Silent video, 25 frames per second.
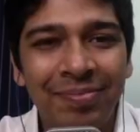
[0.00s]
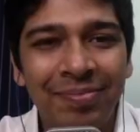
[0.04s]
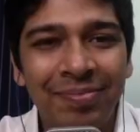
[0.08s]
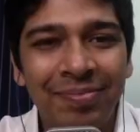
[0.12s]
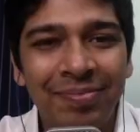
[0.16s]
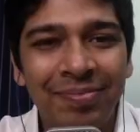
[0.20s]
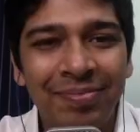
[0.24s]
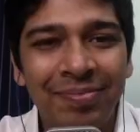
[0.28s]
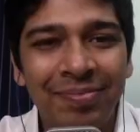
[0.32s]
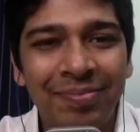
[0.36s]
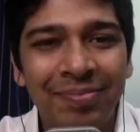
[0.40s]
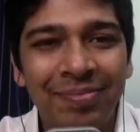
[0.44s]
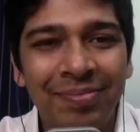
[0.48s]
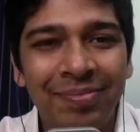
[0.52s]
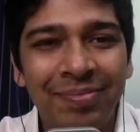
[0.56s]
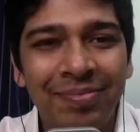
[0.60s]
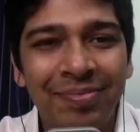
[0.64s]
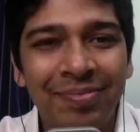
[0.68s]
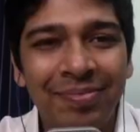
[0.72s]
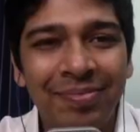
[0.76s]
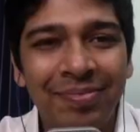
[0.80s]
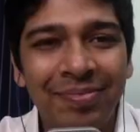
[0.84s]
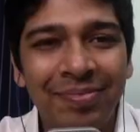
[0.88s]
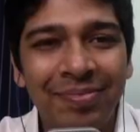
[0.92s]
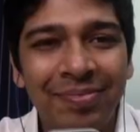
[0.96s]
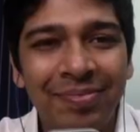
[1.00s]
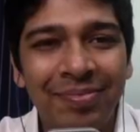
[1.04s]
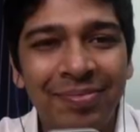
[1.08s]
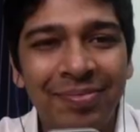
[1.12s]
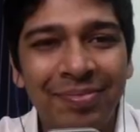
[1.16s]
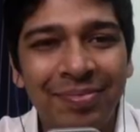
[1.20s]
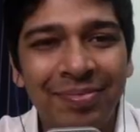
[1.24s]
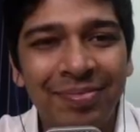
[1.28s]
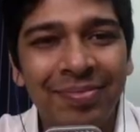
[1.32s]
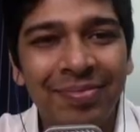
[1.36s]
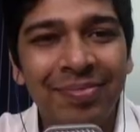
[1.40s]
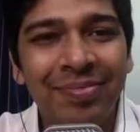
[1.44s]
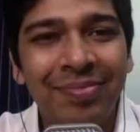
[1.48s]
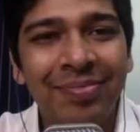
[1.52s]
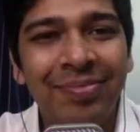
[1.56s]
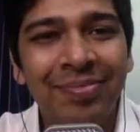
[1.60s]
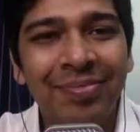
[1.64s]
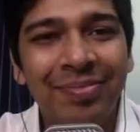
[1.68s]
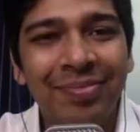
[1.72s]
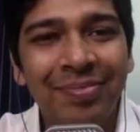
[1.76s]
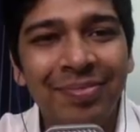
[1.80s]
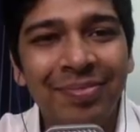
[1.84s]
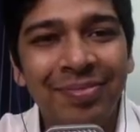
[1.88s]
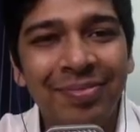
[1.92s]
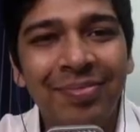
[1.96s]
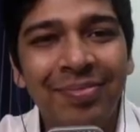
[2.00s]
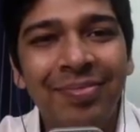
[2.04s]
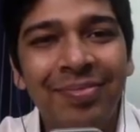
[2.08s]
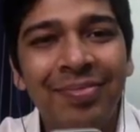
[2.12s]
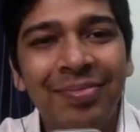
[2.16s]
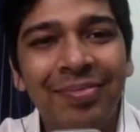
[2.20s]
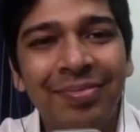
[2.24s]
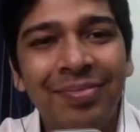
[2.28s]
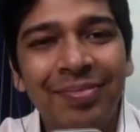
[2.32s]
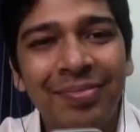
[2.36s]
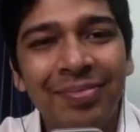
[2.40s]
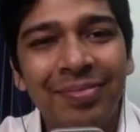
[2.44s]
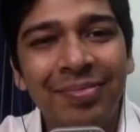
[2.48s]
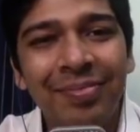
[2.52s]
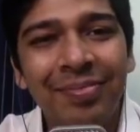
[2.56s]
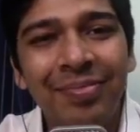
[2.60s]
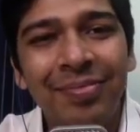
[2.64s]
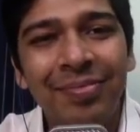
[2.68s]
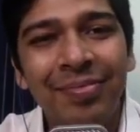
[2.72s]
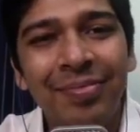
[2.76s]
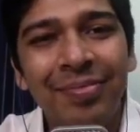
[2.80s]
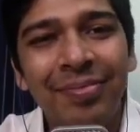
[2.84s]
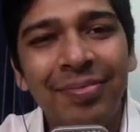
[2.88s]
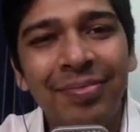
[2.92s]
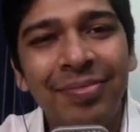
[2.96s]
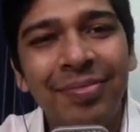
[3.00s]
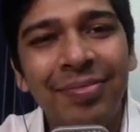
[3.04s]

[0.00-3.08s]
[no speech]